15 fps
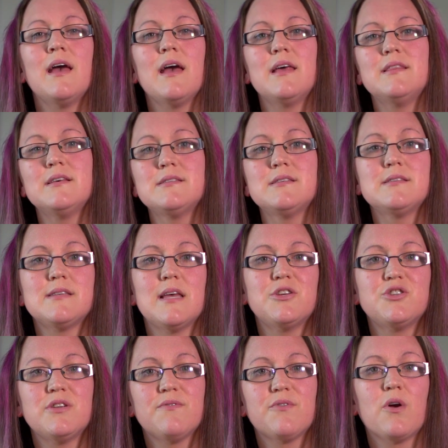and this
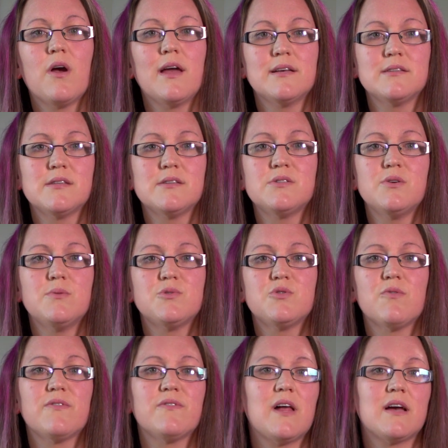cessation of crying is assumed to
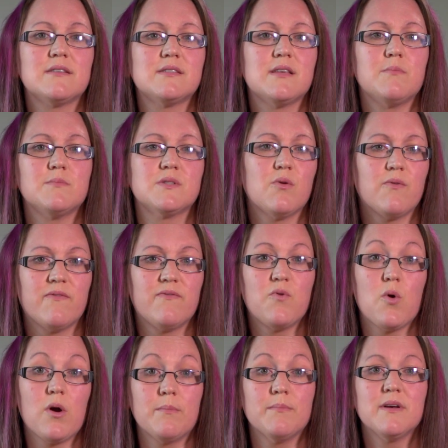reflect some
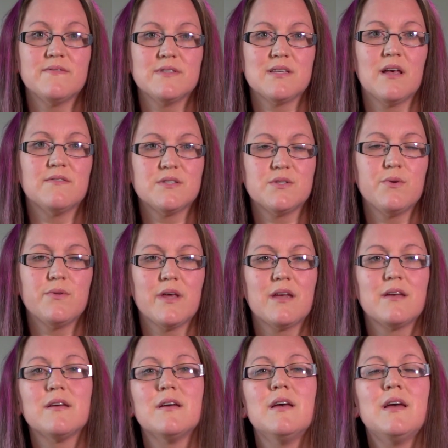form of self-soothing.